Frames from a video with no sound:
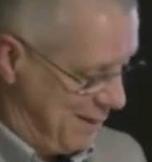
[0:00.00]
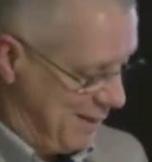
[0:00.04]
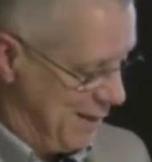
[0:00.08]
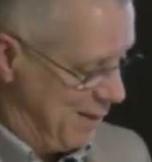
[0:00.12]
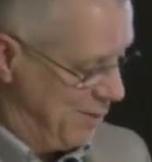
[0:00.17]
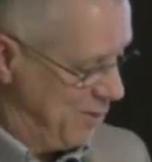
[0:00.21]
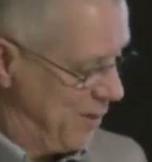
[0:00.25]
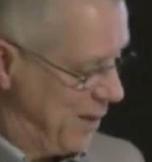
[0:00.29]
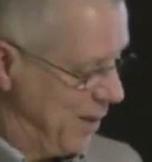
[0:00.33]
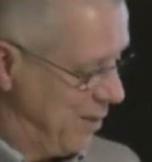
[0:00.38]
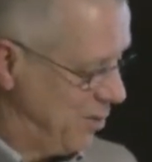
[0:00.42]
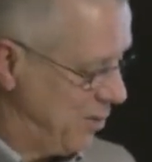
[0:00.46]

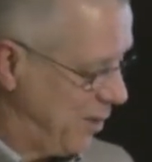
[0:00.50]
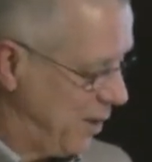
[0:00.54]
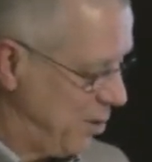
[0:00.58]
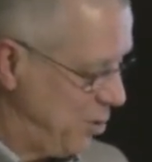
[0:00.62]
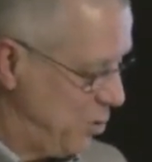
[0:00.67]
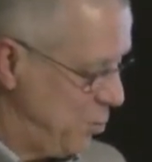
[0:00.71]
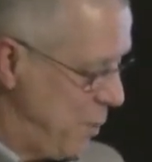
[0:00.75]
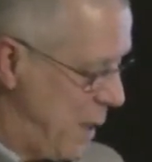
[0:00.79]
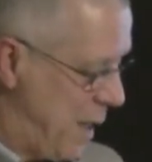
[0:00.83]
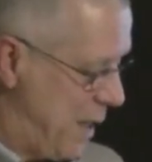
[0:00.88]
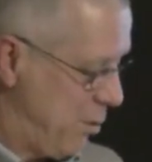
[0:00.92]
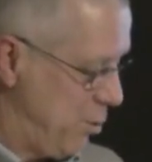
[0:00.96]
is that
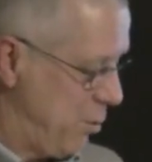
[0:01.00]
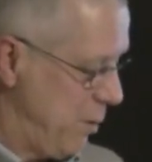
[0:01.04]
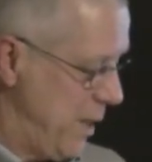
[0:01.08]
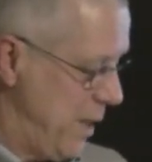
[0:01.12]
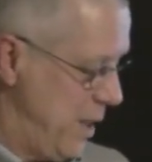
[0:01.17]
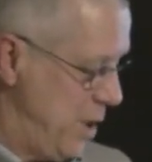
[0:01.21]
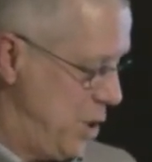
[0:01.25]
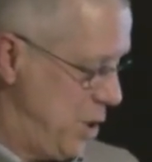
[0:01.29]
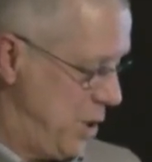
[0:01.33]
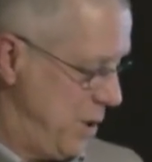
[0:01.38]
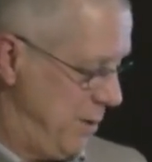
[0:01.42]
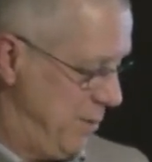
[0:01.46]
such
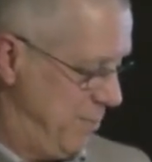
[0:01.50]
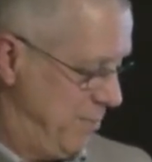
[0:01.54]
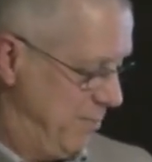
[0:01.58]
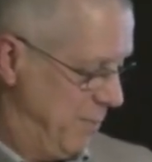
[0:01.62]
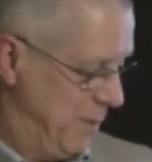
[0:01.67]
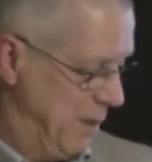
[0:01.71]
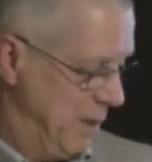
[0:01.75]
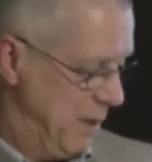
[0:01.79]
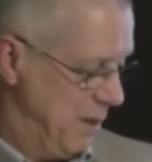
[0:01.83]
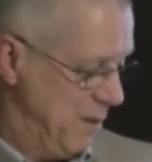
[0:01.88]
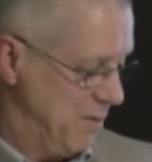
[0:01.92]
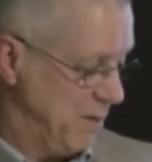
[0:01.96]
moderation
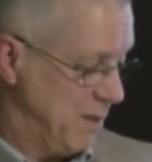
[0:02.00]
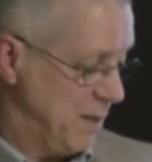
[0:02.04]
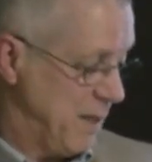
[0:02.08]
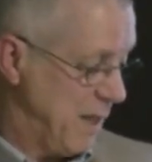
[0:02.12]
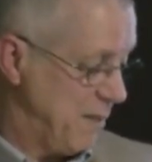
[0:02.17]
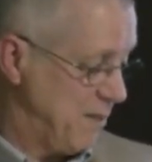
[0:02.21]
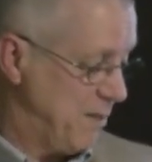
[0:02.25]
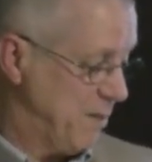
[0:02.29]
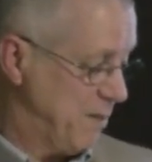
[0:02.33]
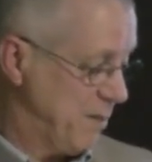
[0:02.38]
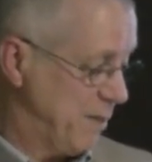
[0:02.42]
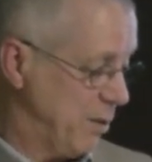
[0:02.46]
is a
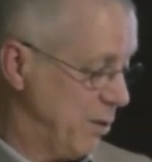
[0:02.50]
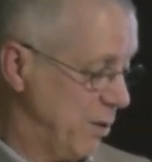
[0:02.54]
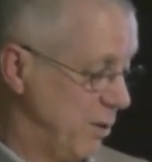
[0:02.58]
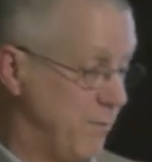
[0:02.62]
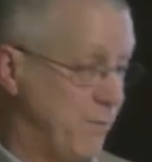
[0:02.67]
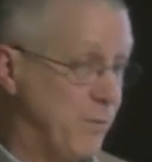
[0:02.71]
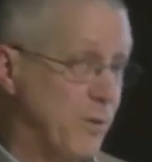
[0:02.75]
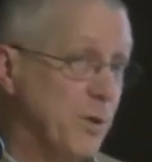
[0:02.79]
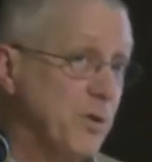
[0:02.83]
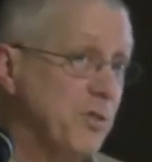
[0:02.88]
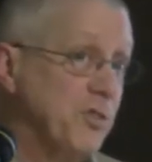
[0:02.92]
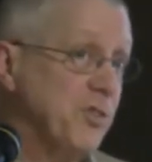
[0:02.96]
necessary
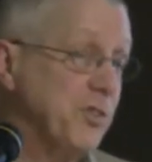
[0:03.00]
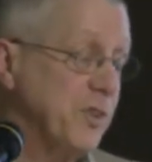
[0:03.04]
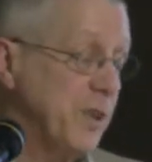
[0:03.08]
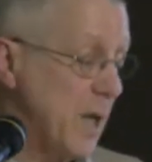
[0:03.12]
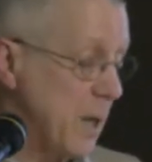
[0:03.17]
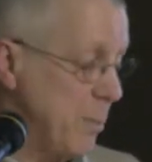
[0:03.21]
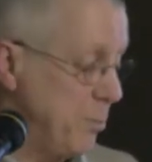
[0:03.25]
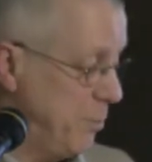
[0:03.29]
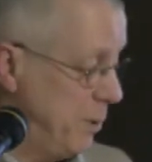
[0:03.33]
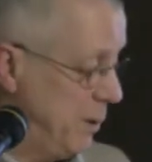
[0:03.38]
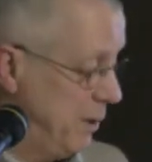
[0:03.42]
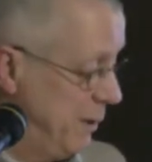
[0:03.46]
first
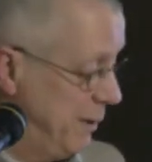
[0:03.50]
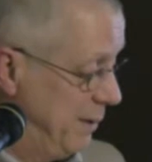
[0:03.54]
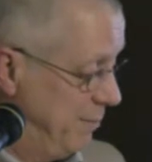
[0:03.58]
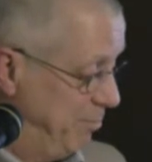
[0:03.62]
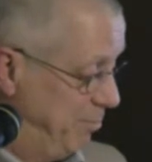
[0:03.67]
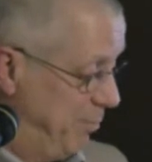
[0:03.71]
step